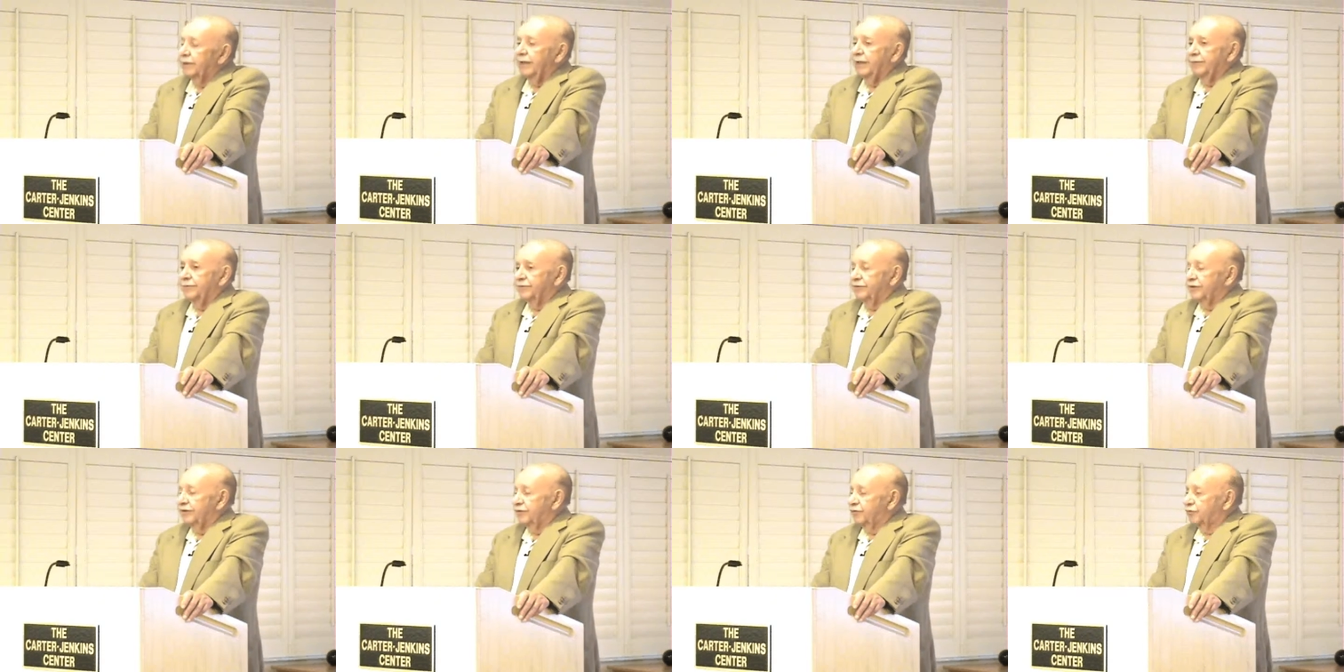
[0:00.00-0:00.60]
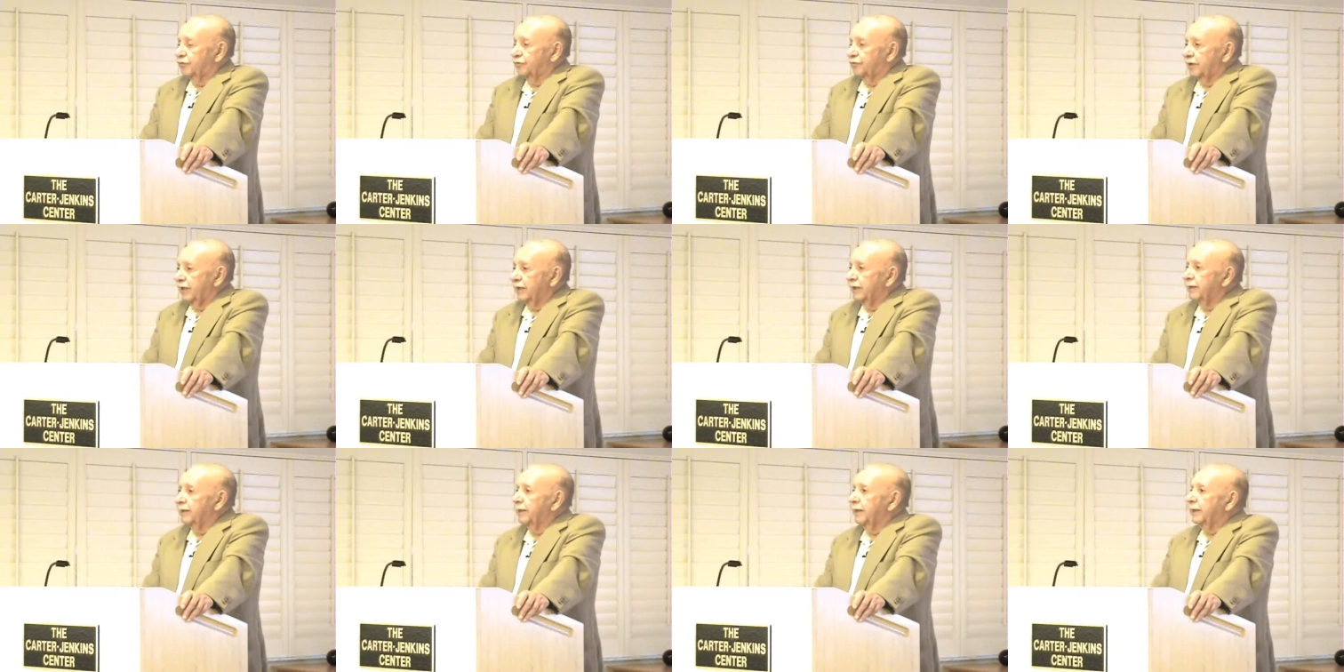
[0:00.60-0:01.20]
and the
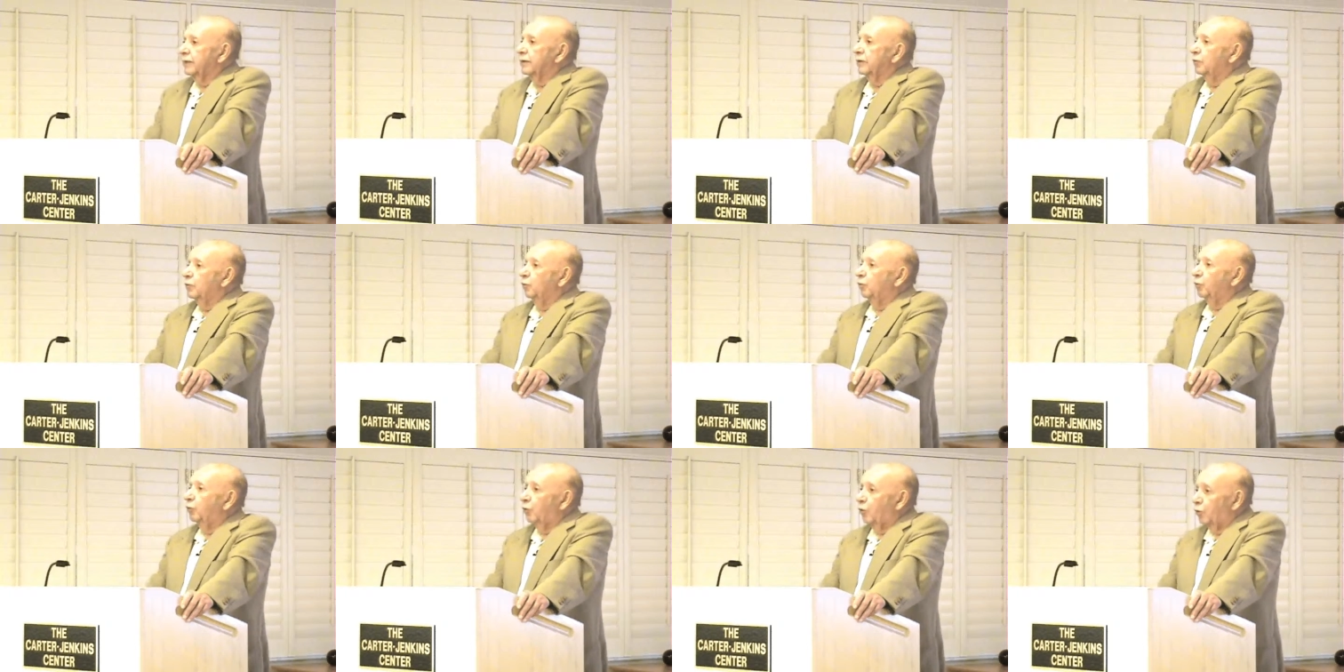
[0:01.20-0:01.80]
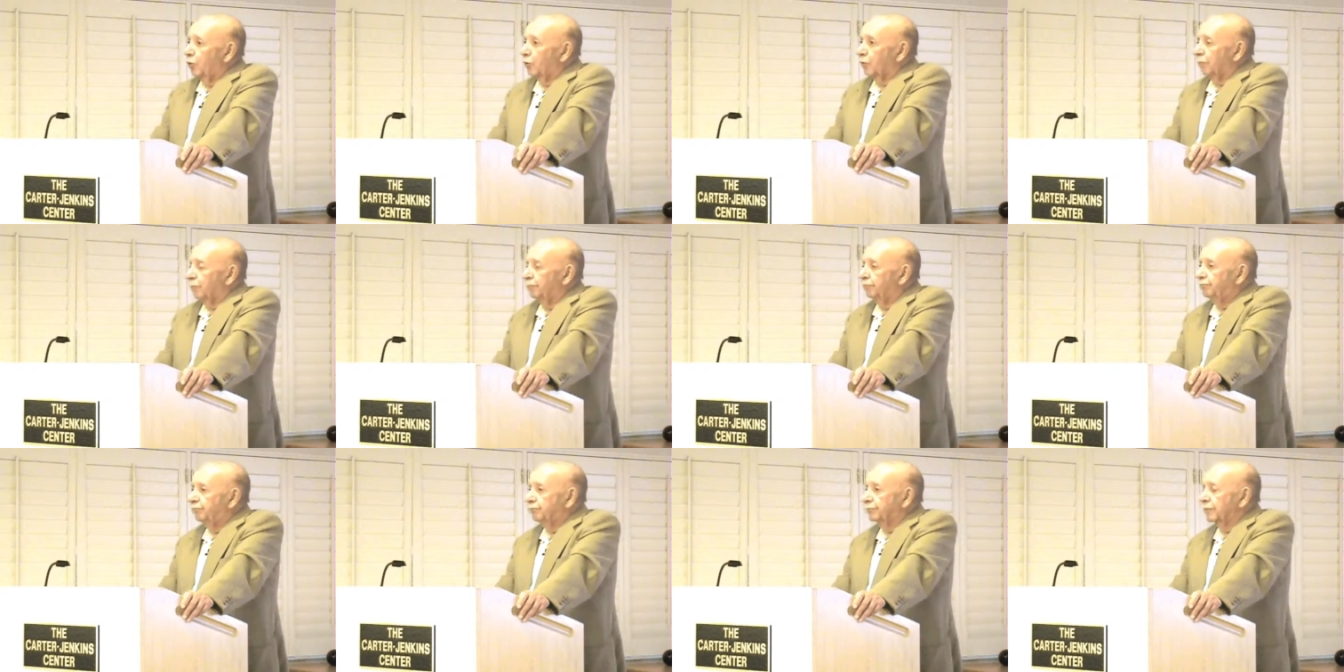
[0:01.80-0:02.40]
external world.
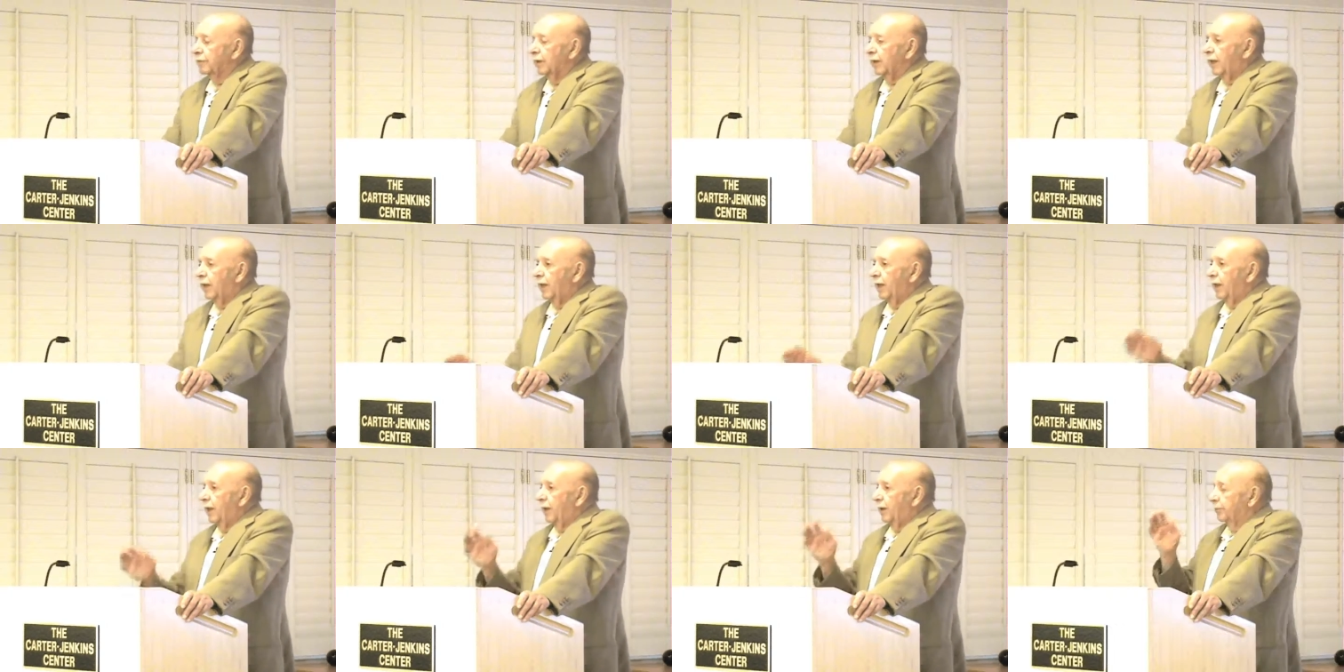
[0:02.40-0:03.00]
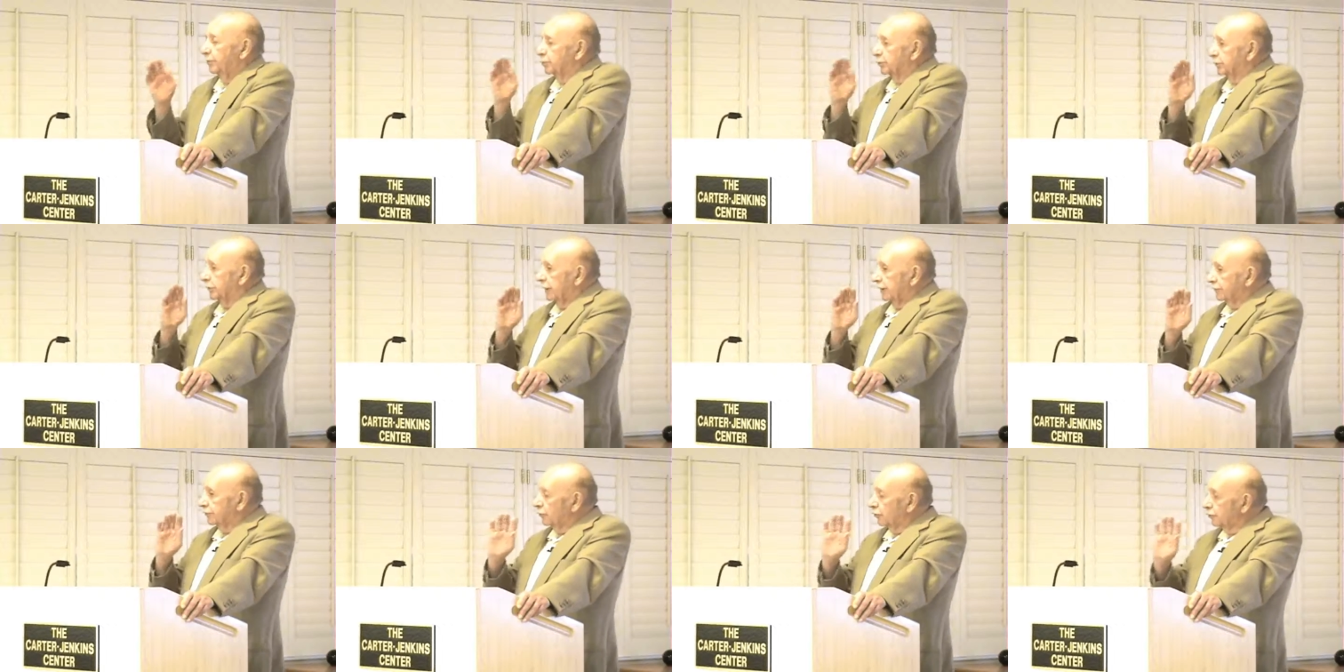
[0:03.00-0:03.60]
But
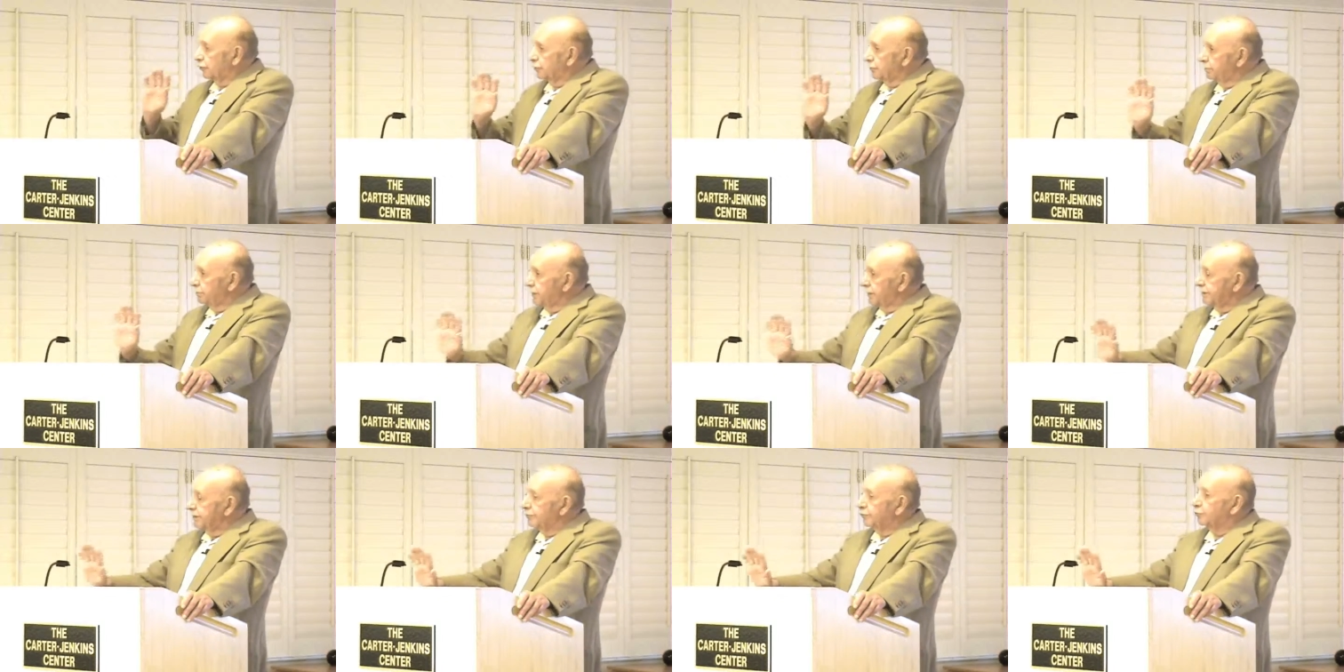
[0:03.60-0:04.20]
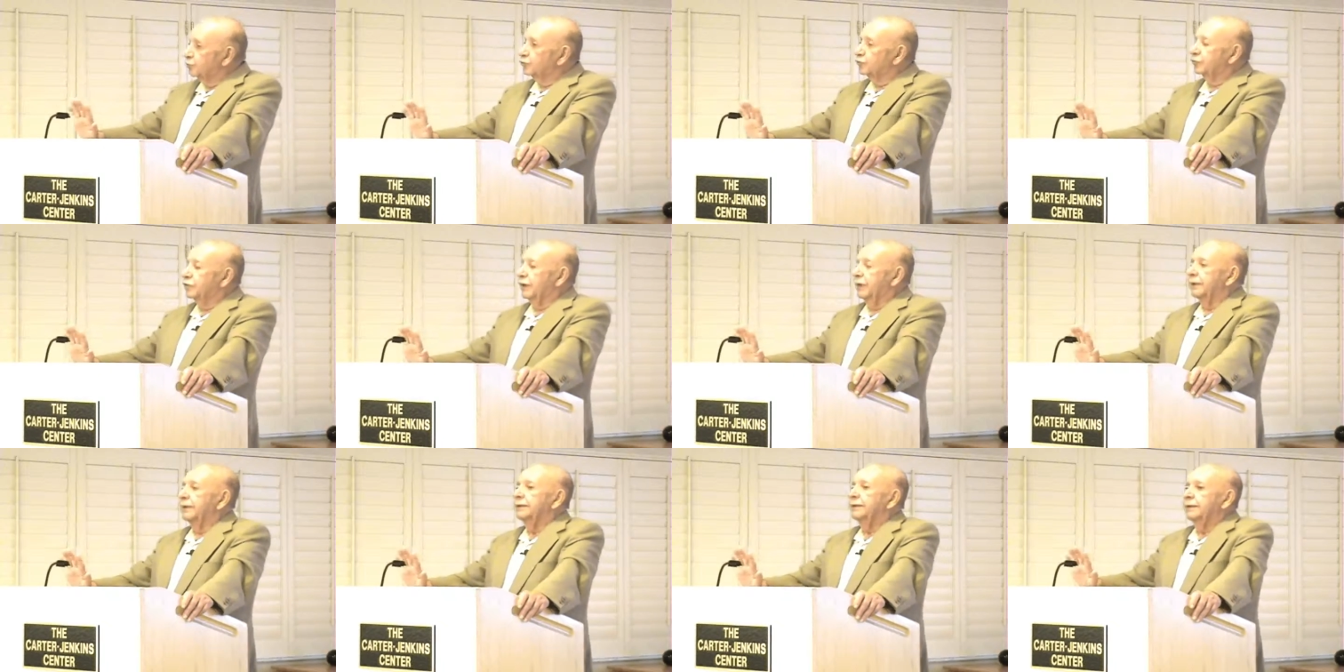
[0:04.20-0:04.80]
that doesn't mean to
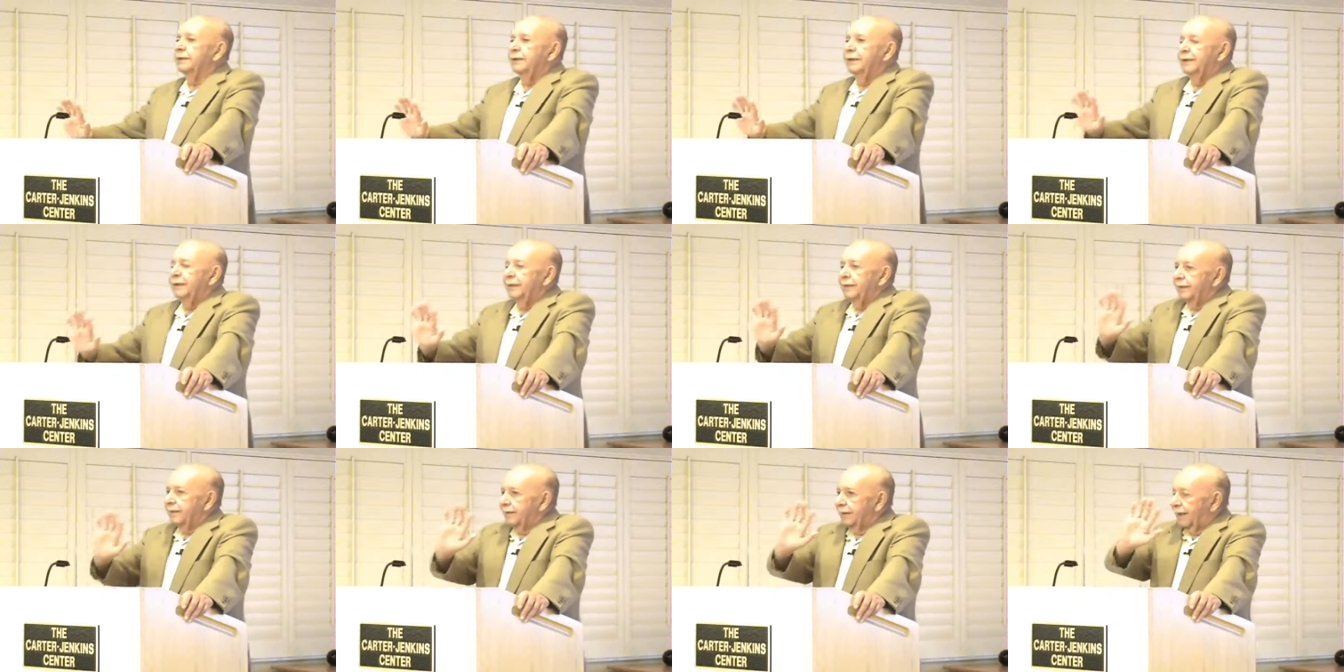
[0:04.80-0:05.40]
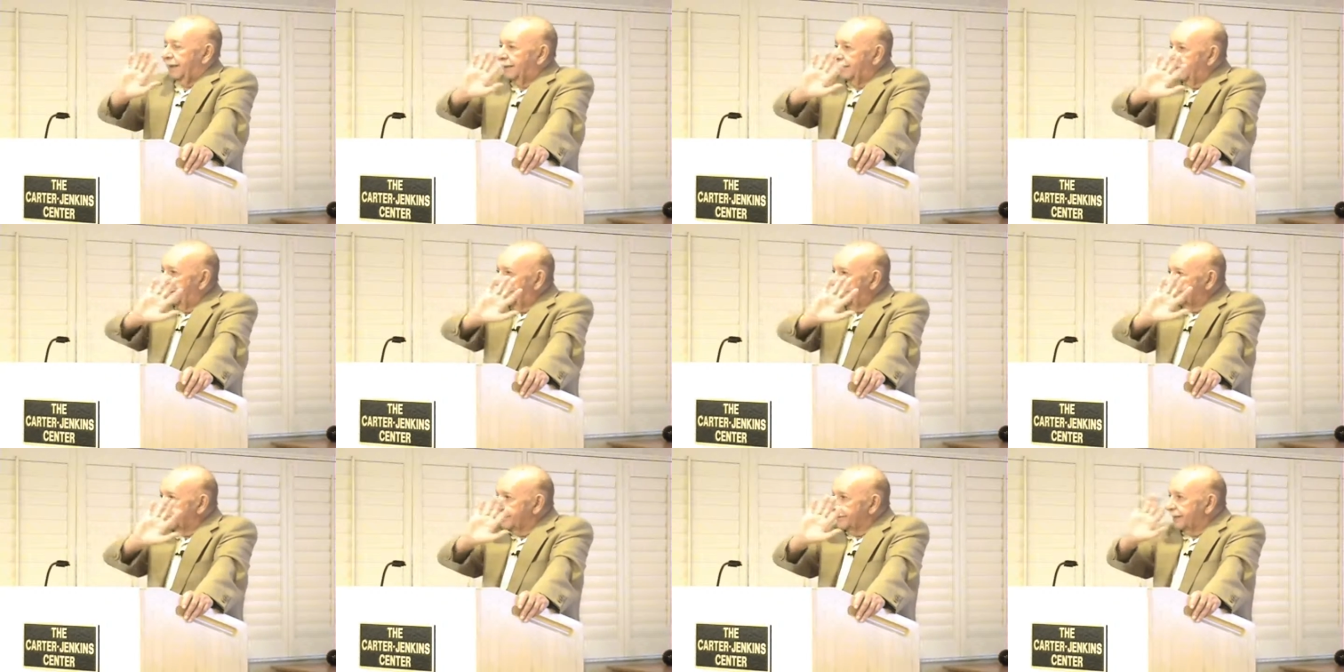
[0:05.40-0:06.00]
say that he
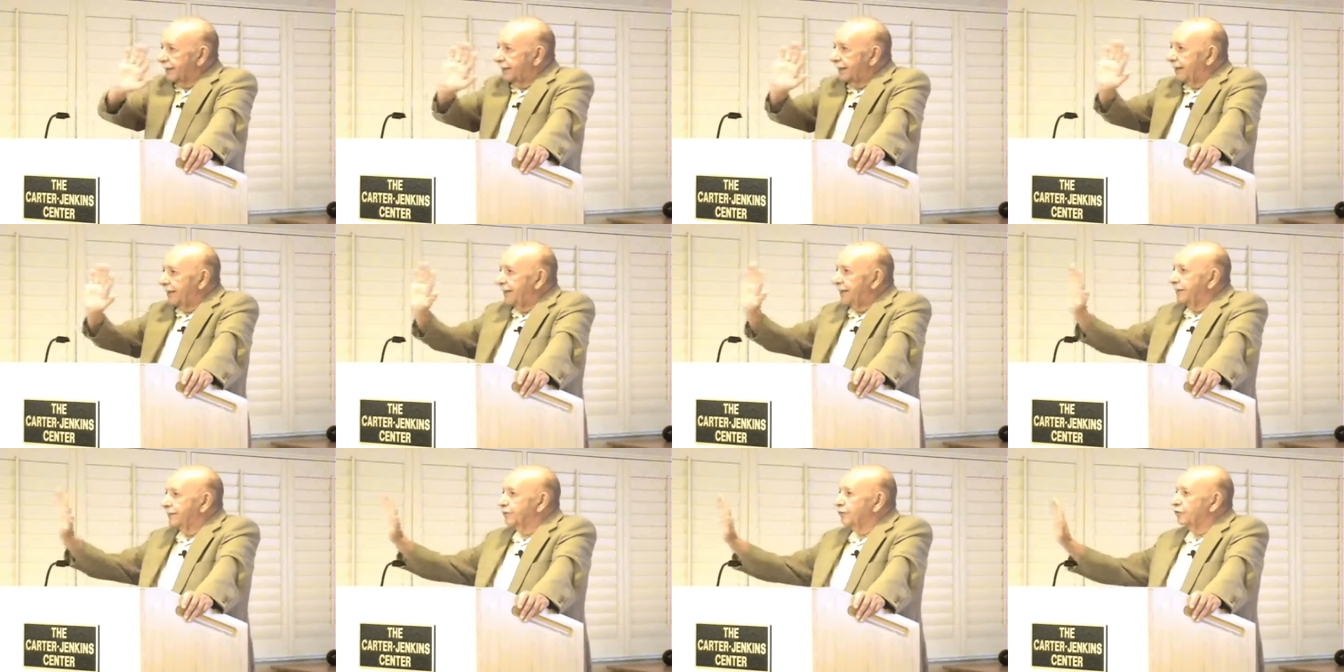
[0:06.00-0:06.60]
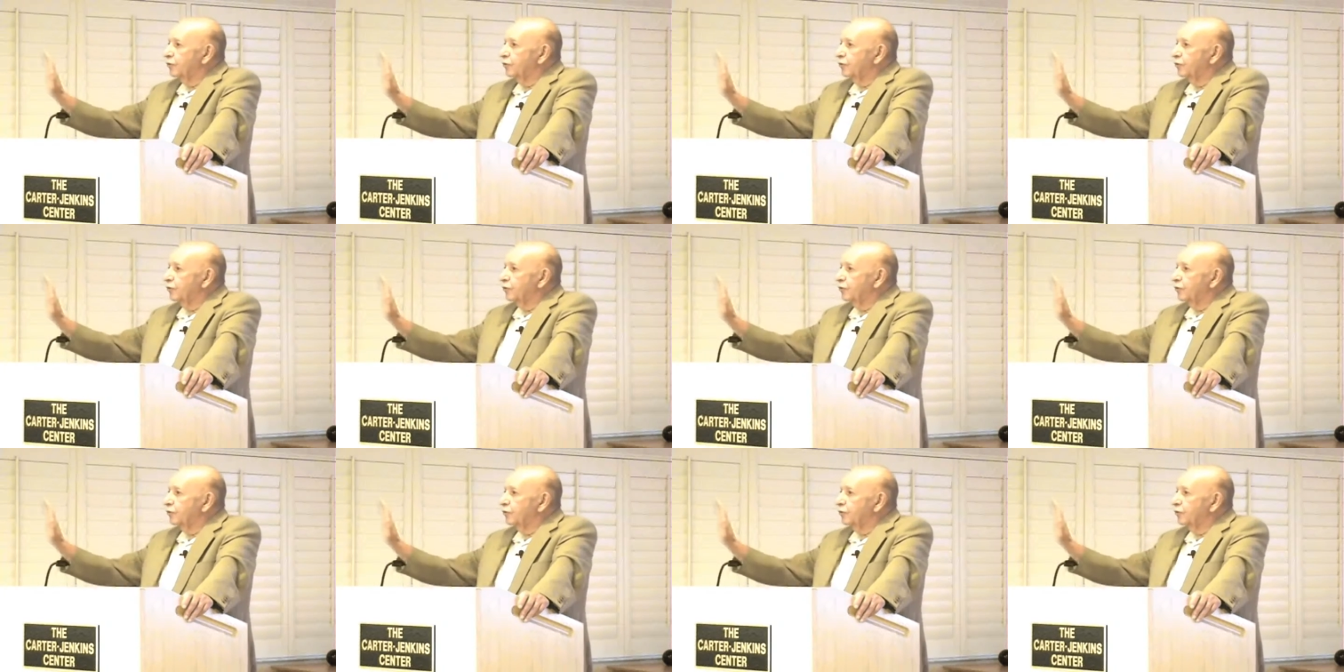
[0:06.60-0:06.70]
has a clear